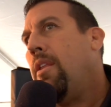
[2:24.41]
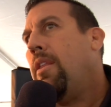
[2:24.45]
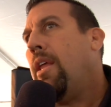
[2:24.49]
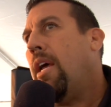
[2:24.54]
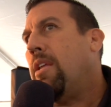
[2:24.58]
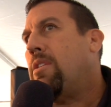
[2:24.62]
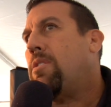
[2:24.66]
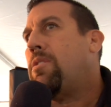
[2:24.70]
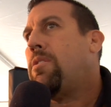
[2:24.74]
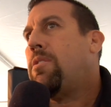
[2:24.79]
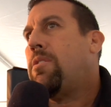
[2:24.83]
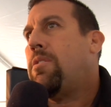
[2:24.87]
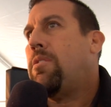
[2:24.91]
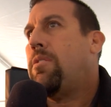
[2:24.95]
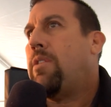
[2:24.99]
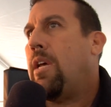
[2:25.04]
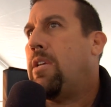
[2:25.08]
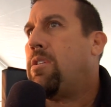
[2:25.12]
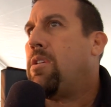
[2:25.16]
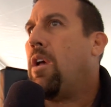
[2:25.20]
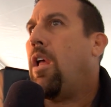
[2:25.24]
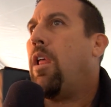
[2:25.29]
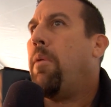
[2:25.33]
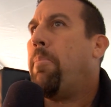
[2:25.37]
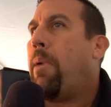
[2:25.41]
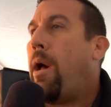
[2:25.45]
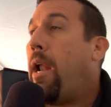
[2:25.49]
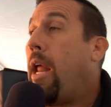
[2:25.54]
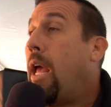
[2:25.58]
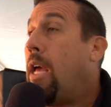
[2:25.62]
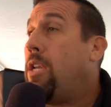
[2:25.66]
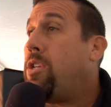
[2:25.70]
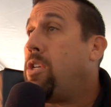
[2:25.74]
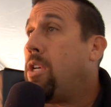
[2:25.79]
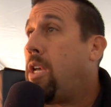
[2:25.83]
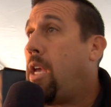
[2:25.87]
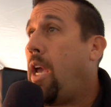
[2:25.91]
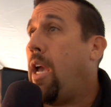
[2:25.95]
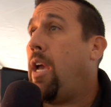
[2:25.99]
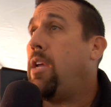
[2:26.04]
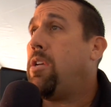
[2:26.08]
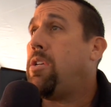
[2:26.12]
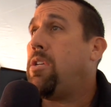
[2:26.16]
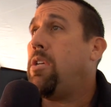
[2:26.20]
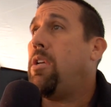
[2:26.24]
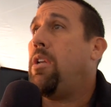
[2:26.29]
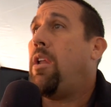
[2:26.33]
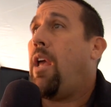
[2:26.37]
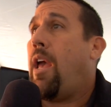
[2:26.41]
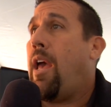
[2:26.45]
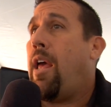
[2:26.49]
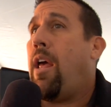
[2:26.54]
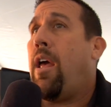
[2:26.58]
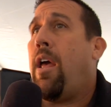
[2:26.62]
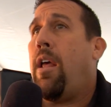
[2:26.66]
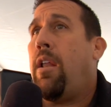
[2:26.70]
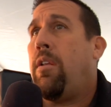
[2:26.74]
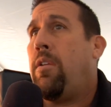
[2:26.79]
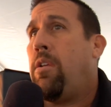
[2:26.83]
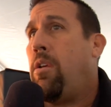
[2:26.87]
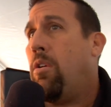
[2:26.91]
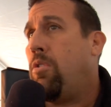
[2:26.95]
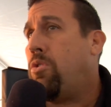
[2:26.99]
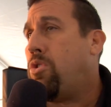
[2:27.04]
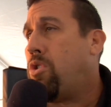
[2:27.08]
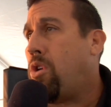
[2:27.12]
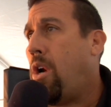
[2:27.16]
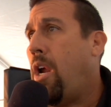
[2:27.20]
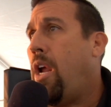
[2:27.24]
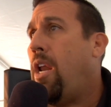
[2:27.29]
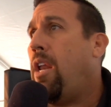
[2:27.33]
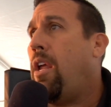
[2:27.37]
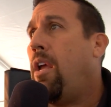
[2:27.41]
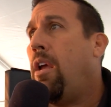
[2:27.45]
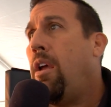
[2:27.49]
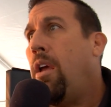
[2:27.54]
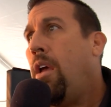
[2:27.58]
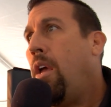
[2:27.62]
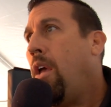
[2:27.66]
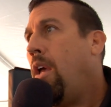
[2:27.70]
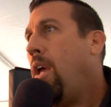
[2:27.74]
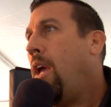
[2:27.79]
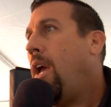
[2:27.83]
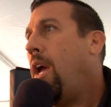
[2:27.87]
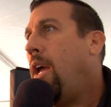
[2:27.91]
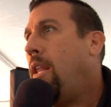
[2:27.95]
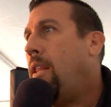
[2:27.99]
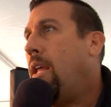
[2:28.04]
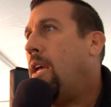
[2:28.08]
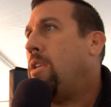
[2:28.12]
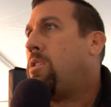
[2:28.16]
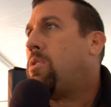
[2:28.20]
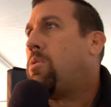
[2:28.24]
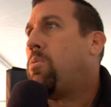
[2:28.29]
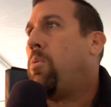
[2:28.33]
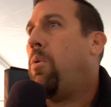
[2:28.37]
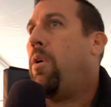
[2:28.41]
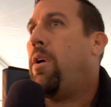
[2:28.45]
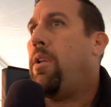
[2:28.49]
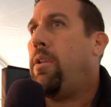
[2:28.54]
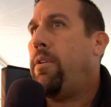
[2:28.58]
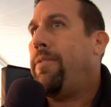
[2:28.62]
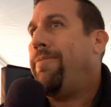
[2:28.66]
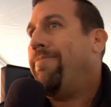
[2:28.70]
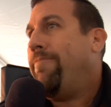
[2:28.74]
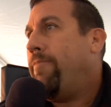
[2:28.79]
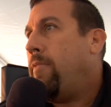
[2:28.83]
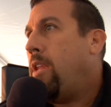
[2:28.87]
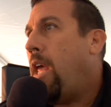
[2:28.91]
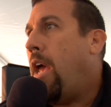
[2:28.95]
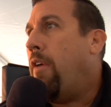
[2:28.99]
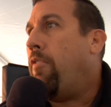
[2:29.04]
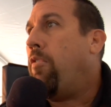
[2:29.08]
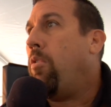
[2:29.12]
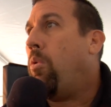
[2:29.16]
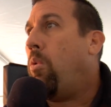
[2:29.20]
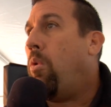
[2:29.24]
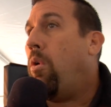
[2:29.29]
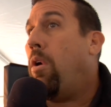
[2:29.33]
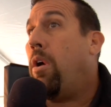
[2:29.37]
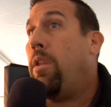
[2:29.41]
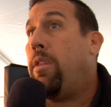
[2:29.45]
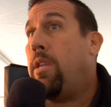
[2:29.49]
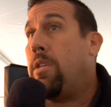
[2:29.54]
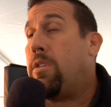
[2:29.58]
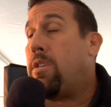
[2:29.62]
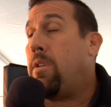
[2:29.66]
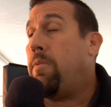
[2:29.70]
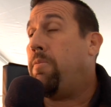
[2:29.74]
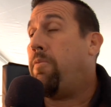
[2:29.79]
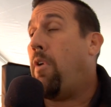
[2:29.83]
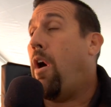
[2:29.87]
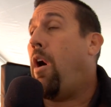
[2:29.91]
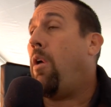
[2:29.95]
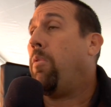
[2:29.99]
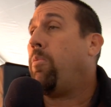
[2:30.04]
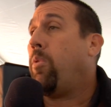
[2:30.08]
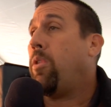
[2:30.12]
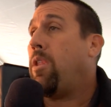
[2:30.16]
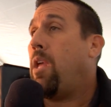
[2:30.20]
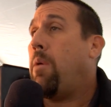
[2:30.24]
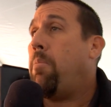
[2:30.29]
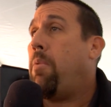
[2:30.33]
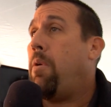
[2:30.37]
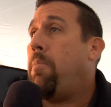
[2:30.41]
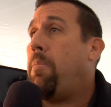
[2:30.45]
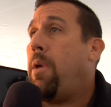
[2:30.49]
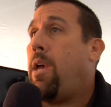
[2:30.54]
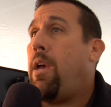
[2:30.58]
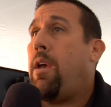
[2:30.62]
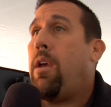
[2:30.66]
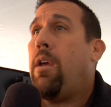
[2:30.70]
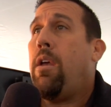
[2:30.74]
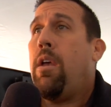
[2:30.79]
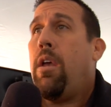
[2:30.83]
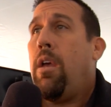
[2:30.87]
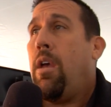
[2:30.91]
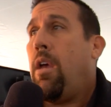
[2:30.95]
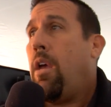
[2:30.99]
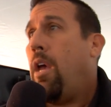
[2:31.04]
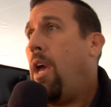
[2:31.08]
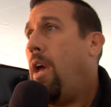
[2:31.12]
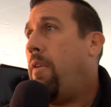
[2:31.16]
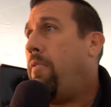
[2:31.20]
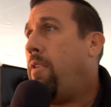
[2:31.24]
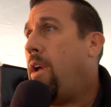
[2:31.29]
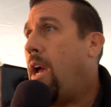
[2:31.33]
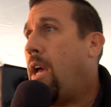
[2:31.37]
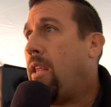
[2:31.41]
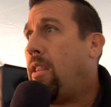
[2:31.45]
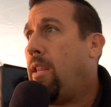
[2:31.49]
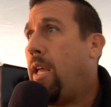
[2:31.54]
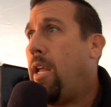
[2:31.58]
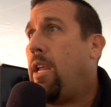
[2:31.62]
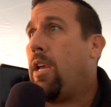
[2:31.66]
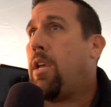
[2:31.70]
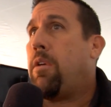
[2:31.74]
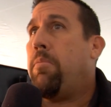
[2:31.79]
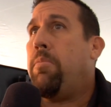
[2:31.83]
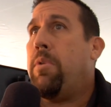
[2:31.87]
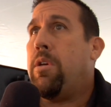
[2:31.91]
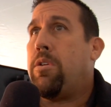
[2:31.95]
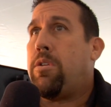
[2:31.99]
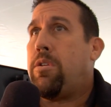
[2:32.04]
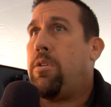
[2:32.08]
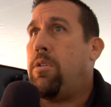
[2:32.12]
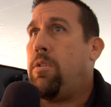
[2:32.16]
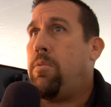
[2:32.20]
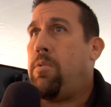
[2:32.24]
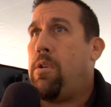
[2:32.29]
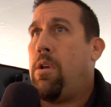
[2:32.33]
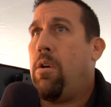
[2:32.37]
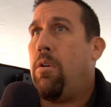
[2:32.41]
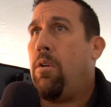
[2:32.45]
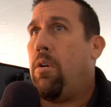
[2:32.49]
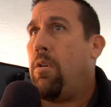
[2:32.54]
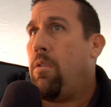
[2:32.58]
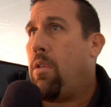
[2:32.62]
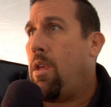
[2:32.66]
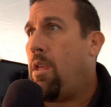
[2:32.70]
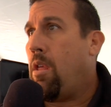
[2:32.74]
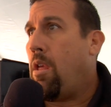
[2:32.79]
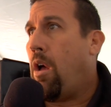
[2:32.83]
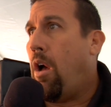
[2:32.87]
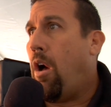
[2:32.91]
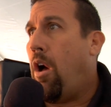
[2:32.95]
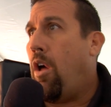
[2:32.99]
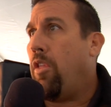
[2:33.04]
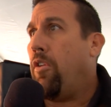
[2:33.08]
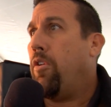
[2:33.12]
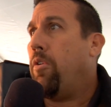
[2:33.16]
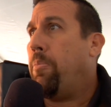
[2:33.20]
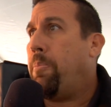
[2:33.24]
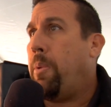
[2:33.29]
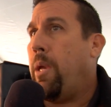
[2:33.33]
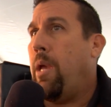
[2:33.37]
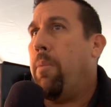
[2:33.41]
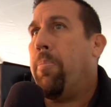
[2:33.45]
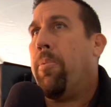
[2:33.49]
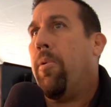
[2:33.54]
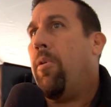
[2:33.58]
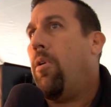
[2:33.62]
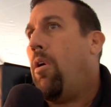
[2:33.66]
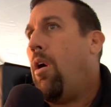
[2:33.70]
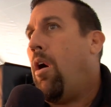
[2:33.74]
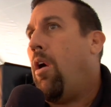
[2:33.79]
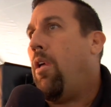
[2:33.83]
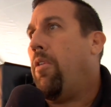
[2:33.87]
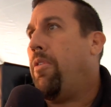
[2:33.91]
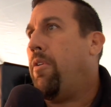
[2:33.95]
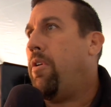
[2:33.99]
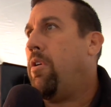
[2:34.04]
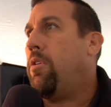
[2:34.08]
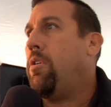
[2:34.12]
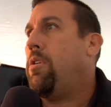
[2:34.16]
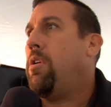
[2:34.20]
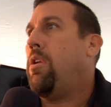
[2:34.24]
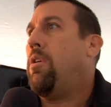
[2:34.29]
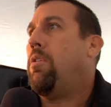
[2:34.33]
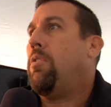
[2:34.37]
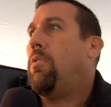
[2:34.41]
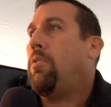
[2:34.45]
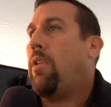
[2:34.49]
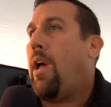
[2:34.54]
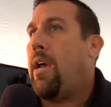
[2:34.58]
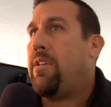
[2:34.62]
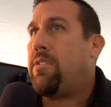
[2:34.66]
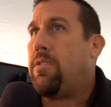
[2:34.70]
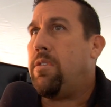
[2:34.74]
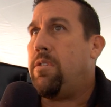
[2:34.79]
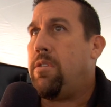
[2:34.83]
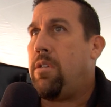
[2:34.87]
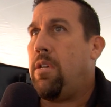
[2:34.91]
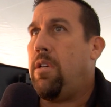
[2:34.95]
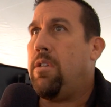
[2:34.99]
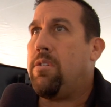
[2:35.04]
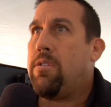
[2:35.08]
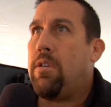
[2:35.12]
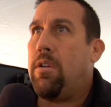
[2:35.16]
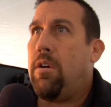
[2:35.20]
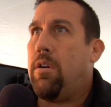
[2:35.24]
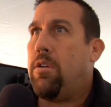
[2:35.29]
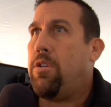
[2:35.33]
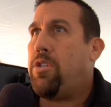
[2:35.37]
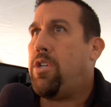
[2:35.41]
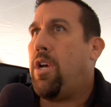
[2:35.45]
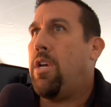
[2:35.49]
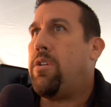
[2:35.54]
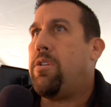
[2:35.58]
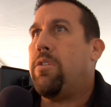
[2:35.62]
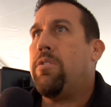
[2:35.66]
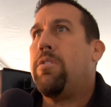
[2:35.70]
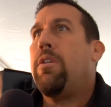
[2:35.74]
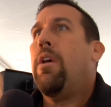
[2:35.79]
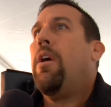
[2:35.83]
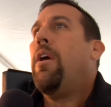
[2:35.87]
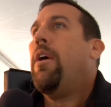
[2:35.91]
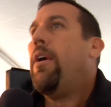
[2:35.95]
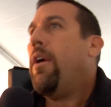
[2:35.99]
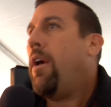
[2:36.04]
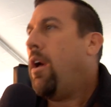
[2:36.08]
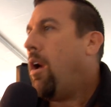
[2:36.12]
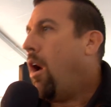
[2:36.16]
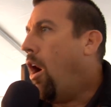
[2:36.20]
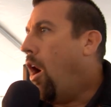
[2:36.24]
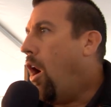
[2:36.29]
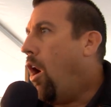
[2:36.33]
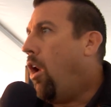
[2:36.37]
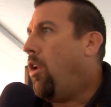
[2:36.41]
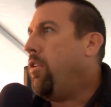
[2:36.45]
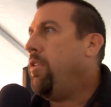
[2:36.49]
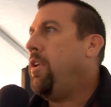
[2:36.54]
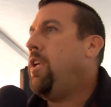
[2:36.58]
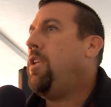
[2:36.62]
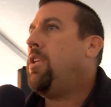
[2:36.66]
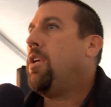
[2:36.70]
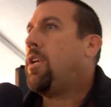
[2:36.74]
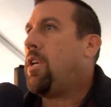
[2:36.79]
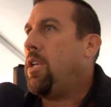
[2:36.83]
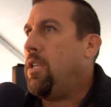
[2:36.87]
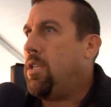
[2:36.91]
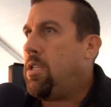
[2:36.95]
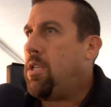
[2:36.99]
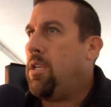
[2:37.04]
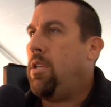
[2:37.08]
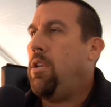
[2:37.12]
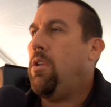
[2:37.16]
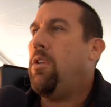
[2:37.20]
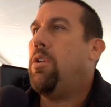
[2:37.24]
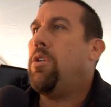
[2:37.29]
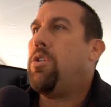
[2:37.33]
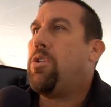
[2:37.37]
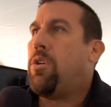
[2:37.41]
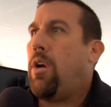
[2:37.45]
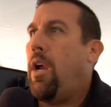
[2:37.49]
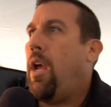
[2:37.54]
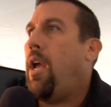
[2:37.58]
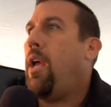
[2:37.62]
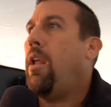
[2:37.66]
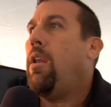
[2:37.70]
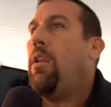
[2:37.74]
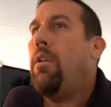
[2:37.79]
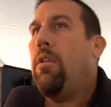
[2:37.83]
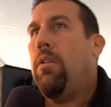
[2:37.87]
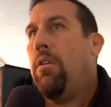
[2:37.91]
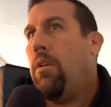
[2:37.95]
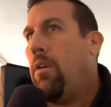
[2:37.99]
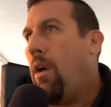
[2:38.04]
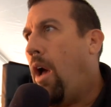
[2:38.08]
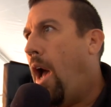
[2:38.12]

That's that's all about education and you know training and that's what everyone that's involved with MMA, every athletic commission, you know, all their people, all their, you know, licensees that are judges all need to continue to train.